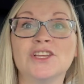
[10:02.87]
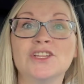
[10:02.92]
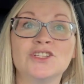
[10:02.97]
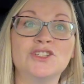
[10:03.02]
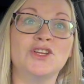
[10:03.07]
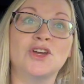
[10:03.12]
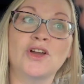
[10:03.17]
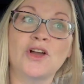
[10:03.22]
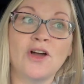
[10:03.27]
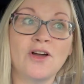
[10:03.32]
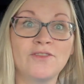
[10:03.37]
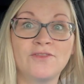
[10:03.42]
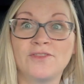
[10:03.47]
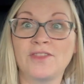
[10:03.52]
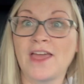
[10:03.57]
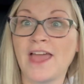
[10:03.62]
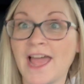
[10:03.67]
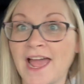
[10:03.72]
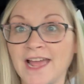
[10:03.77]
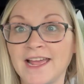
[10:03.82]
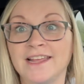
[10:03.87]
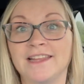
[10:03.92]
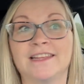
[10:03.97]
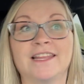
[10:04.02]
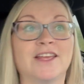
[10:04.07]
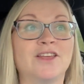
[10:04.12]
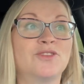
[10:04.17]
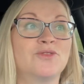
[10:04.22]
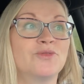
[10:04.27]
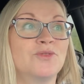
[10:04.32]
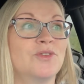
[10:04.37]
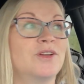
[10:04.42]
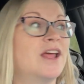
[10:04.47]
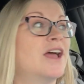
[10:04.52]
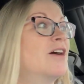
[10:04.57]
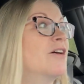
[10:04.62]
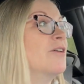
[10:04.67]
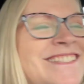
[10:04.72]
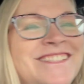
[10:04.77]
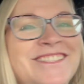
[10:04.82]
took off the hat and like threw it
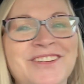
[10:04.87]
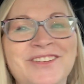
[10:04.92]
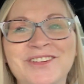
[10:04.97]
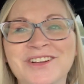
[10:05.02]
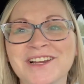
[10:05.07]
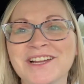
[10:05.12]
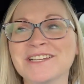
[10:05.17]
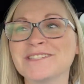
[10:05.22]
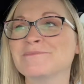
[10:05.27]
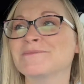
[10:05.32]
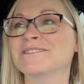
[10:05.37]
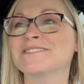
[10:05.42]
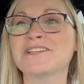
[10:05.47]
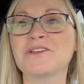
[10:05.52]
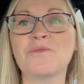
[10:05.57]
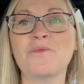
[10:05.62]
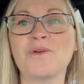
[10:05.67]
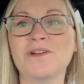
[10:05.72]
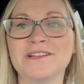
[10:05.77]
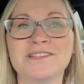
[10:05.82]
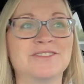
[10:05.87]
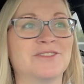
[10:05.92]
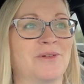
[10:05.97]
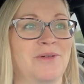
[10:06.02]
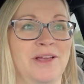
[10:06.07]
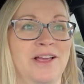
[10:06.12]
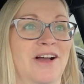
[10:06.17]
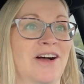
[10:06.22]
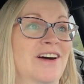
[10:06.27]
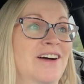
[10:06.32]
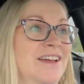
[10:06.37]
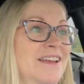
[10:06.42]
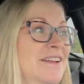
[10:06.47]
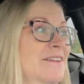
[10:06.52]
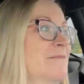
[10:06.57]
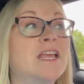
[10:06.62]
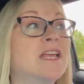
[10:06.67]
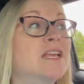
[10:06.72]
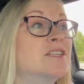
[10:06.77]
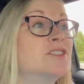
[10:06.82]
out. So her husband's like, what is going on?
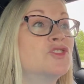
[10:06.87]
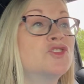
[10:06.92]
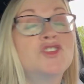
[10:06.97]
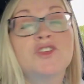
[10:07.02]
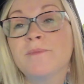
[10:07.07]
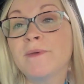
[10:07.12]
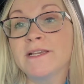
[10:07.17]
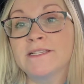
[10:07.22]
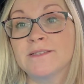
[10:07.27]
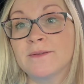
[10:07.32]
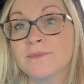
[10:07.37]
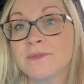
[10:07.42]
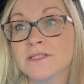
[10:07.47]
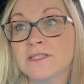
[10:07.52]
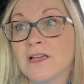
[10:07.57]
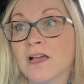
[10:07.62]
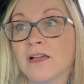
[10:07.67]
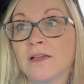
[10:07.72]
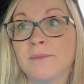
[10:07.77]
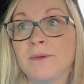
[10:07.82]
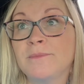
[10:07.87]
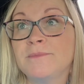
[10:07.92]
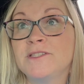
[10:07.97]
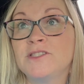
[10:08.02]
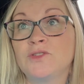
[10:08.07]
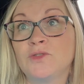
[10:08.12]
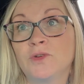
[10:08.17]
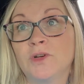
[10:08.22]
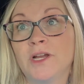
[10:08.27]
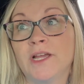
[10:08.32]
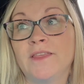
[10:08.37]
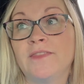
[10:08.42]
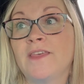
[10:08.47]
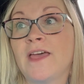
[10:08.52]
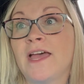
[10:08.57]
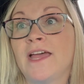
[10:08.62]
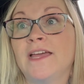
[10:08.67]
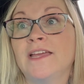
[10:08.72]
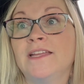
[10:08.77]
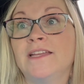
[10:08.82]
So she makes up this cockamamie story
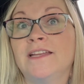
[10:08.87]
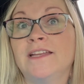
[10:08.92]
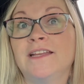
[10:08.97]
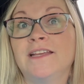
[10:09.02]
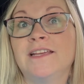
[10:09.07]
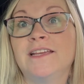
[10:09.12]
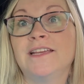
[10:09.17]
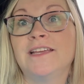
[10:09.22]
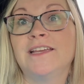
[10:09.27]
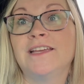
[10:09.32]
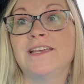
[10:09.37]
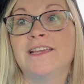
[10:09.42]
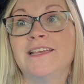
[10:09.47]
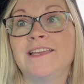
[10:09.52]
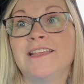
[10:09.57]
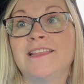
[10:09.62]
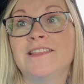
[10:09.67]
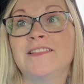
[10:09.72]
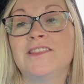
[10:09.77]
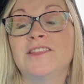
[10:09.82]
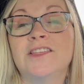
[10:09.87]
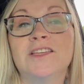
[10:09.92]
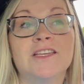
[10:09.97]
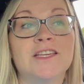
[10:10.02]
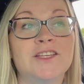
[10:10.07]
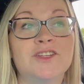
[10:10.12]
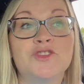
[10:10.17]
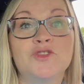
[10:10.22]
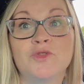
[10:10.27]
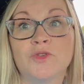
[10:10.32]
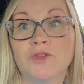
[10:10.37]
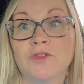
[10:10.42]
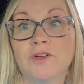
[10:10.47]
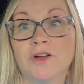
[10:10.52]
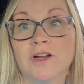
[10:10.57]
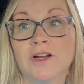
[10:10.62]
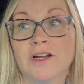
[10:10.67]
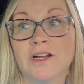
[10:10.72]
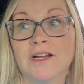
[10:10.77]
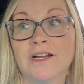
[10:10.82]
that the
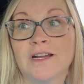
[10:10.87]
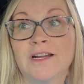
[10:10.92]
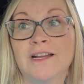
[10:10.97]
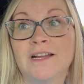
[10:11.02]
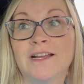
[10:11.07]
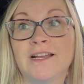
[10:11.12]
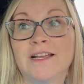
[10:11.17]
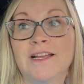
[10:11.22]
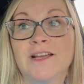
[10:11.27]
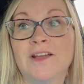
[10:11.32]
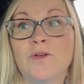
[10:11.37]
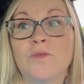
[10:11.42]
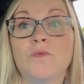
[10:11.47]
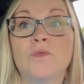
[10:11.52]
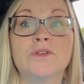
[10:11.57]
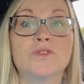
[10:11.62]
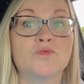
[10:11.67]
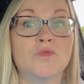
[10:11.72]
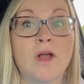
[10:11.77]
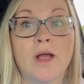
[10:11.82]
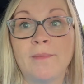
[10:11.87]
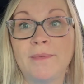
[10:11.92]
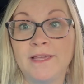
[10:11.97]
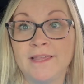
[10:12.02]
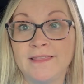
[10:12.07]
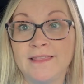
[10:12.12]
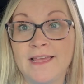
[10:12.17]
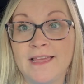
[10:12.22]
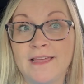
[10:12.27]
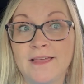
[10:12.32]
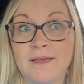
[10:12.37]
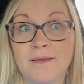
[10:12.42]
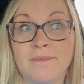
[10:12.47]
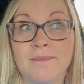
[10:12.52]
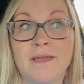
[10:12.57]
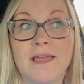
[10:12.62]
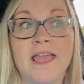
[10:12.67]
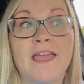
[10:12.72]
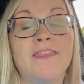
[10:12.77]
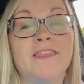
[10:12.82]
intruder was robbing
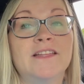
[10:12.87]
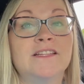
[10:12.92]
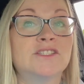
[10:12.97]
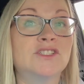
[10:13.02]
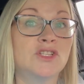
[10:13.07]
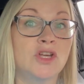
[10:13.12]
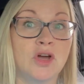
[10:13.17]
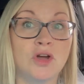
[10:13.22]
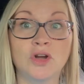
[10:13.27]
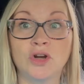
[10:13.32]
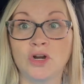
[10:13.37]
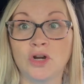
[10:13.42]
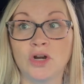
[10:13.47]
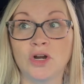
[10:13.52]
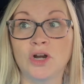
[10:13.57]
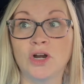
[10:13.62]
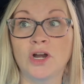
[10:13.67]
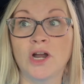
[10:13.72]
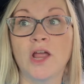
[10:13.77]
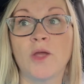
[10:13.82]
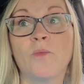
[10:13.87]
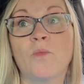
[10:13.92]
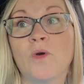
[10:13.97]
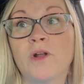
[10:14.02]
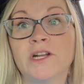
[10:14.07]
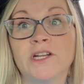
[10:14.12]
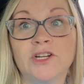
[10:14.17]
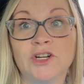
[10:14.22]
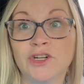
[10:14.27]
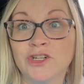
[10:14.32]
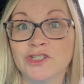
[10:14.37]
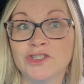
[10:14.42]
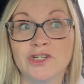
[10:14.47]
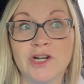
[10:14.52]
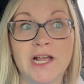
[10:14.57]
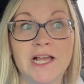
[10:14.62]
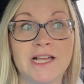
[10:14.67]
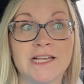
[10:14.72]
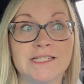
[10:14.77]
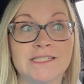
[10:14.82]
them and then saw her and wanted her
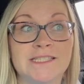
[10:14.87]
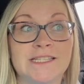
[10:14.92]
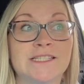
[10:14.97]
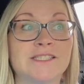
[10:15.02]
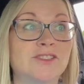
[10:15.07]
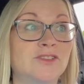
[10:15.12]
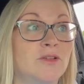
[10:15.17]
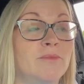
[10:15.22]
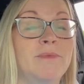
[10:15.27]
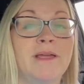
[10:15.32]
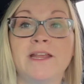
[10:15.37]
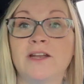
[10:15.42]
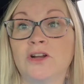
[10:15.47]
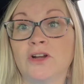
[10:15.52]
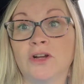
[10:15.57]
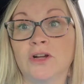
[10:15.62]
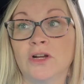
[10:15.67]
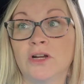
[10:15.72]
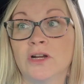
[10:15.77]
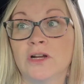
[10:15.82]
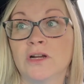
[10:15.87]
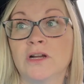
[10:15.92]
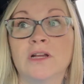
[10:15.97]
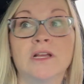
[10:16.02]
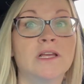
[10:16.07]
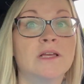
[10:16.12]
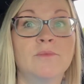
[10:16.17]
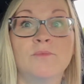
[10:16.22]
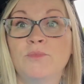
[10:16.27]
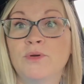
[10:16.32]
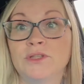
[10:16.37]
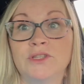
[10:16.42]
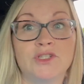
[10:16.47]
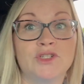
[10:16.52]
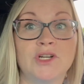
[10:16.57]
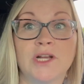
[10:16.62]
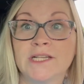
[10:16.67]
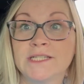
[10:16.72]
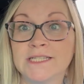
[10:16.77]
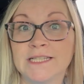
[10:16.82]
dress, and so made her put the
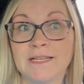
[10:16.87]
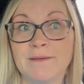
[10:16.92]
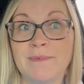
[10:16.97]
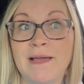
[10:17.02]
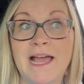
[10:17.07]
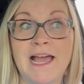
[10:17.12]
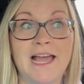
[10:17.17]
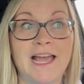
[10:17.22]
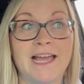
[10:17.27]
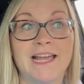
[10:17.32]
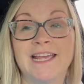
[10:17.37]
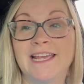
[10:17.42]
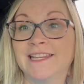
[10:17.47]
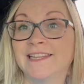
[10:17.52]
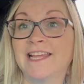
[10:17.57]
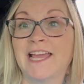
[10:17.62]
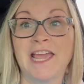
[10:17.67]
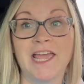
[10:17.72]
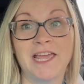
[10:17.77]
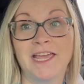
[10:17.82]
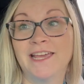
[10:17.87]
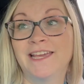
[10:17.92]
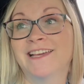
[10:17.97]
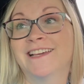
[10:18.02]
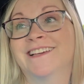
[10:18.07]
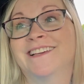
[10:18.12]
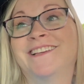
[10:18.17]
dress in the bag and like